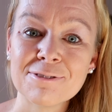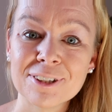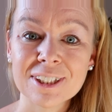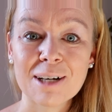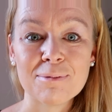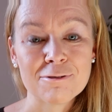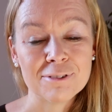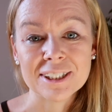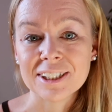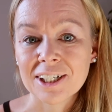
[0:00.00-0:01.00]
first couple of
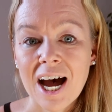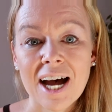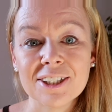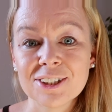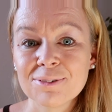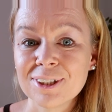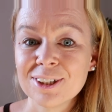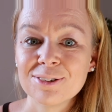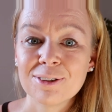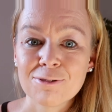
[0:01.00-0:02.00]
weeks here, I just wanted
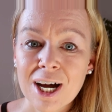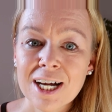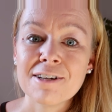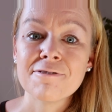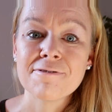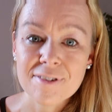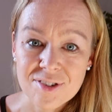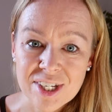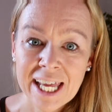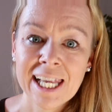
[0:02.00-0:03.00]
to arrive,
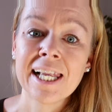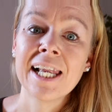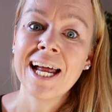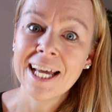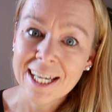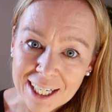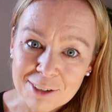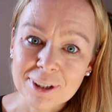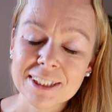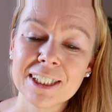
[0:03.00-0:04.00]
settle,
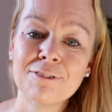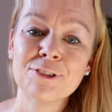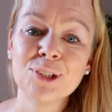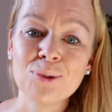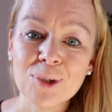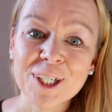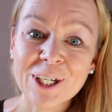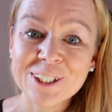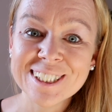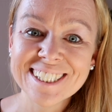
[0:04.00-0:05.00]
get myself
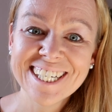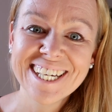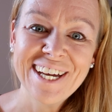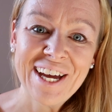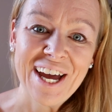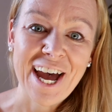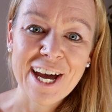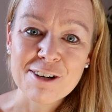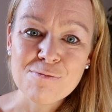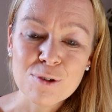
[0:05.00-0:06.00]
sorted,
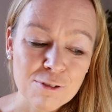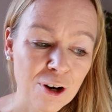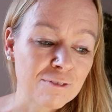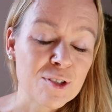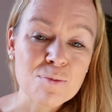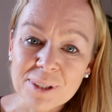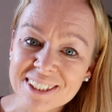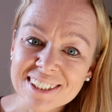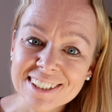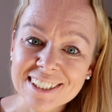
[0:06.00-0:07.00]
and move on with
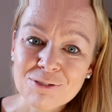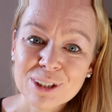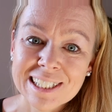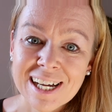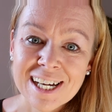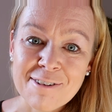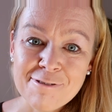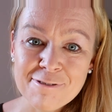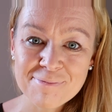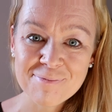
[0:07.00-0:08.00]
business and with
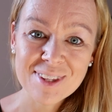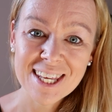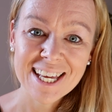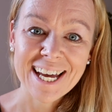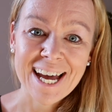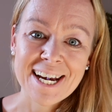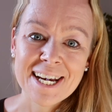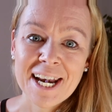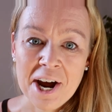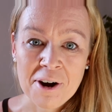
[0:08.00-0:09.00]
life.
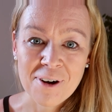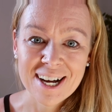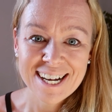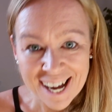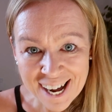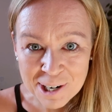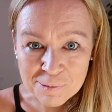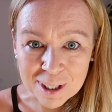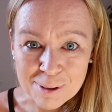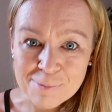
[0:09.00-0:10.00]
And now
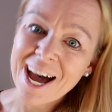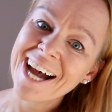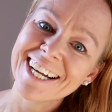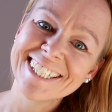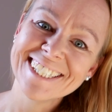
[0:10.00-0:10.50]
we'll be back.